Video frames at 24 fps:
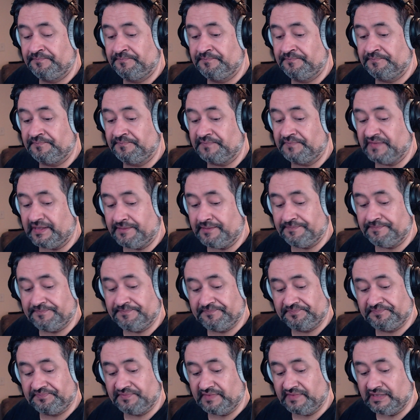Yep.
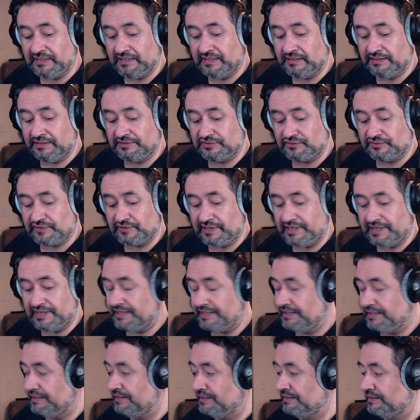Now let's
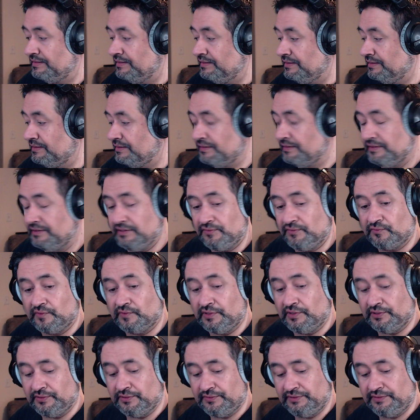try the
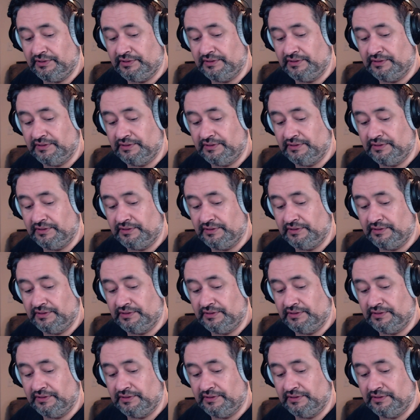Rode.